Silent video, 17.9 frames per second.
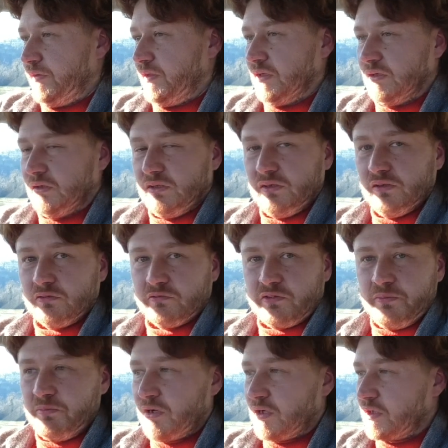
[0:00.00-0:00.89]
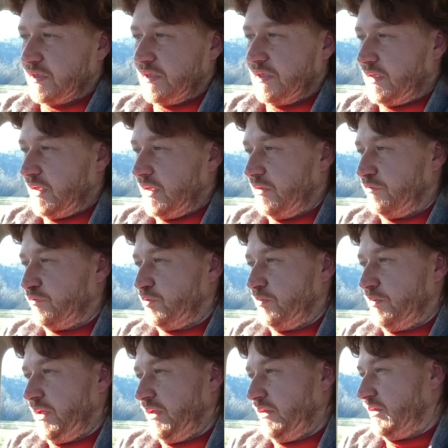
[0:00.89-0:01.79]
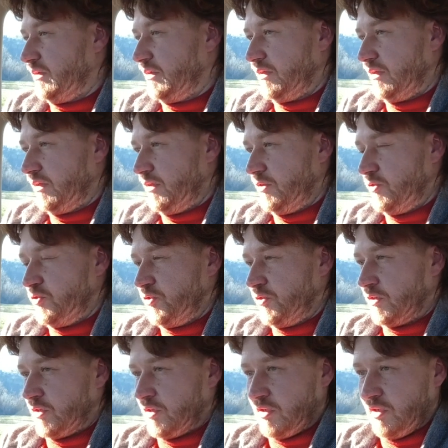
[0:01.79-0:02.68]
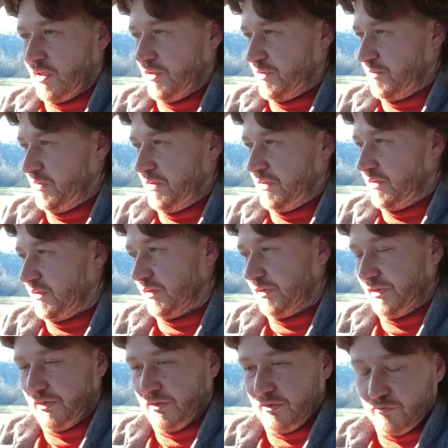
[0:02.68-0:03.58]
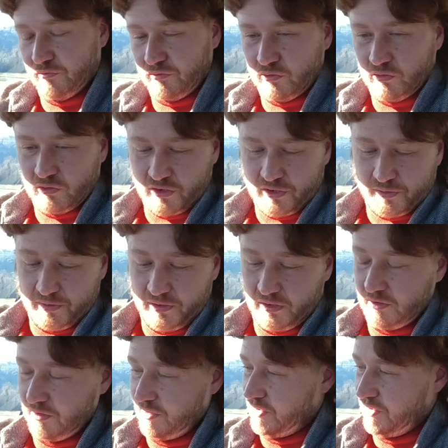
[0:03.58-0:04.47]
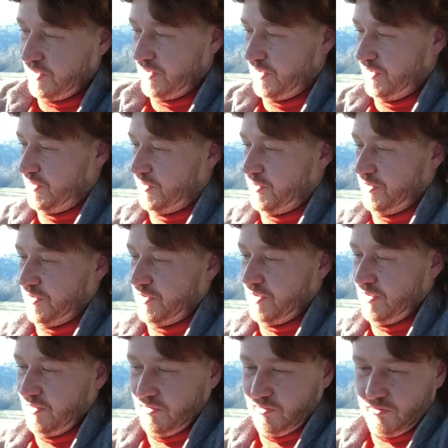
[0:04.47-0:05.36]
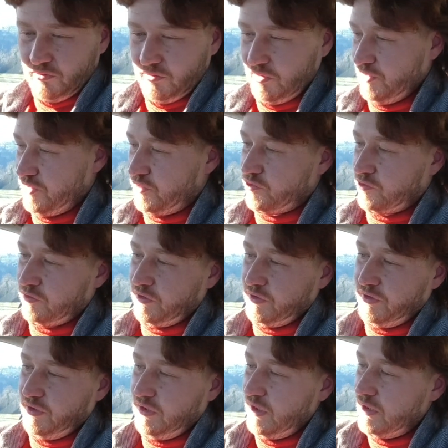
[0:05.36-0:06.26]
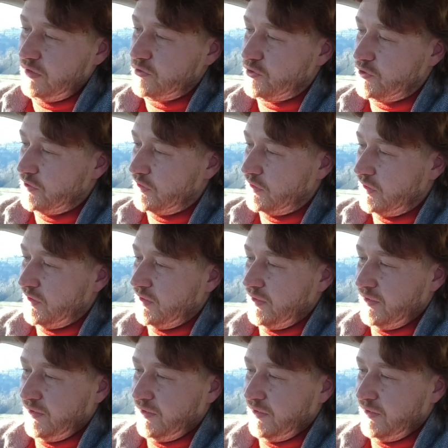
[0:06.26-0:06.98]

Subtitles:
the little remark that I have to make, that EGR has been deleted, of course, because this is just to destroy the engine